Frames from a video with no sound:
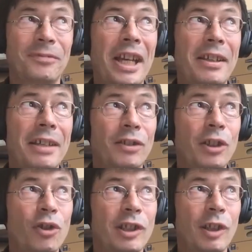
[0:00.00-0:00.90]
Okay, that's an
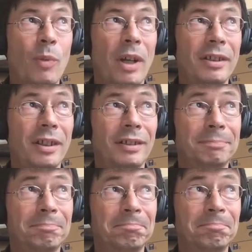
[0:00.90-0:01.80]
interesting one.
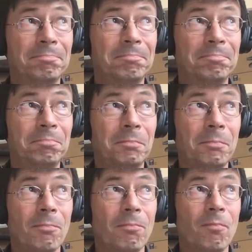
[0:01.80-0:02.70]
Um,
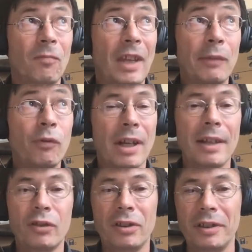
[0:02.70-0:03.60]
there are different
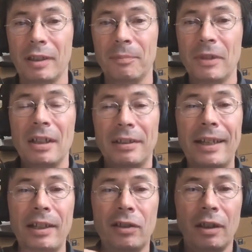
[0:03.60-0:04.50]
answers here.
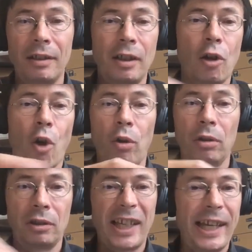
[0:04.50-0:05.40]
There is a, a
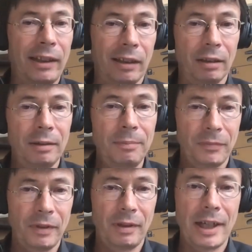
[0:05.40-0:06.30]
long tail,
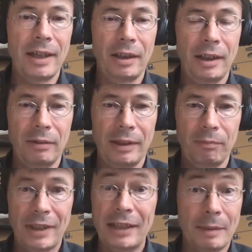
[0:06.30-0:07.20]
and a, uh, a, uh,
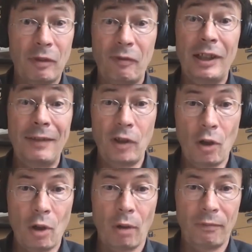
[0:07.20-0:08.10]
that's something we
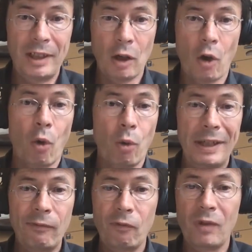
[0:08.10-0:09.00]
even not, we know
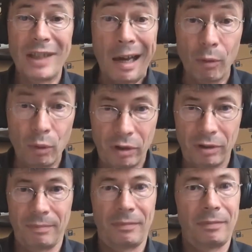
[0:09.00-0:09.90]
even
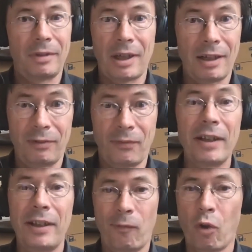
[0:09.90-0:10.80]
without
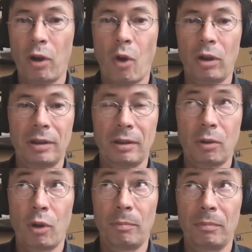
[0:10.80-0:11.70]
funding for
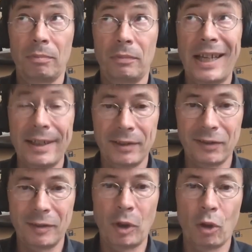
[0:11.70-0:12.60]
long-term
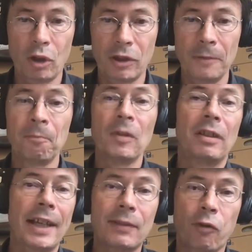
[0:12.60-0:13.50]
tests because
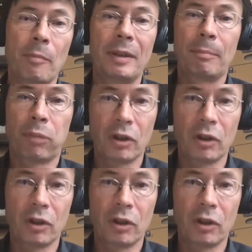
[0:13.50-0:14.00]
that's from the